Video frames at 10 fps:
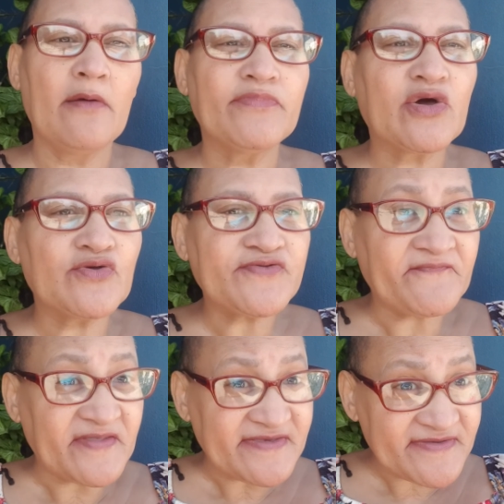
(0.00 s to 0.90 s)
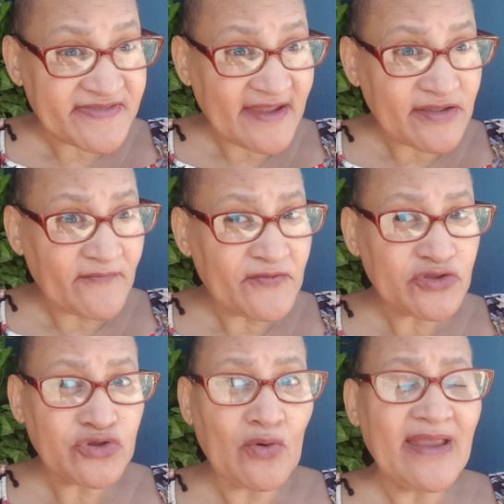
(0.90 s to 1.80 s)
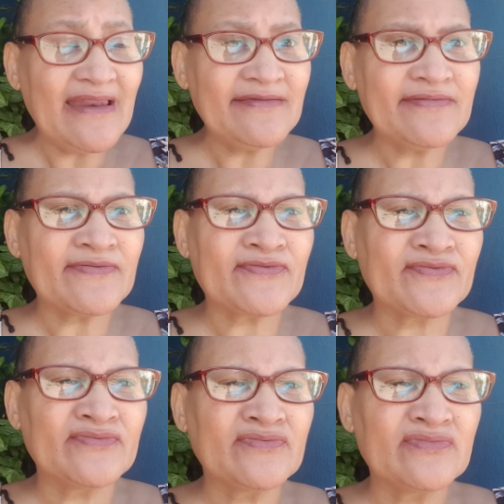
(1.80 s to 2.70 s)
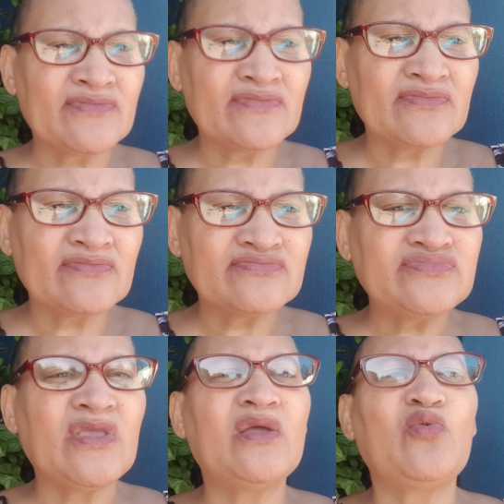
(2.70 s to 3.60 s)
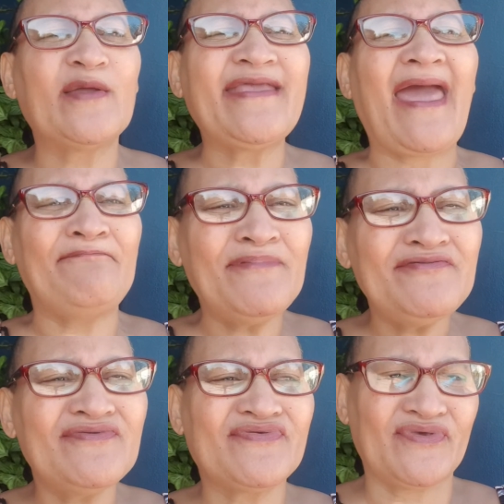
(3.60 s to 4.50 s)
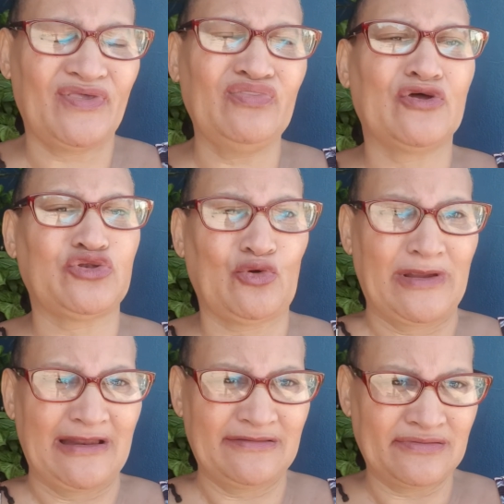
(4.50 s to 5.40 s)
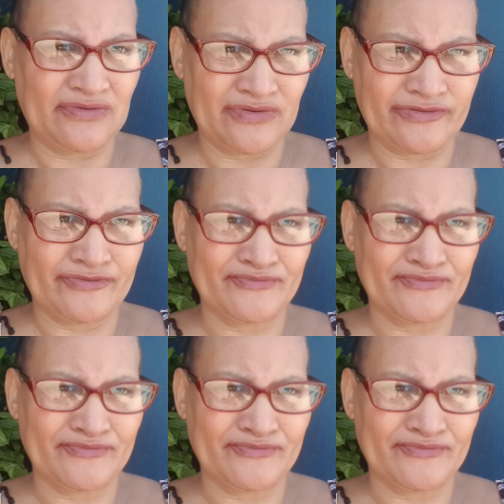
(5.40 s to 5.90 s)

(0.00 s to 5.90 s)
because of the state of the toilets and what happens in the toilets.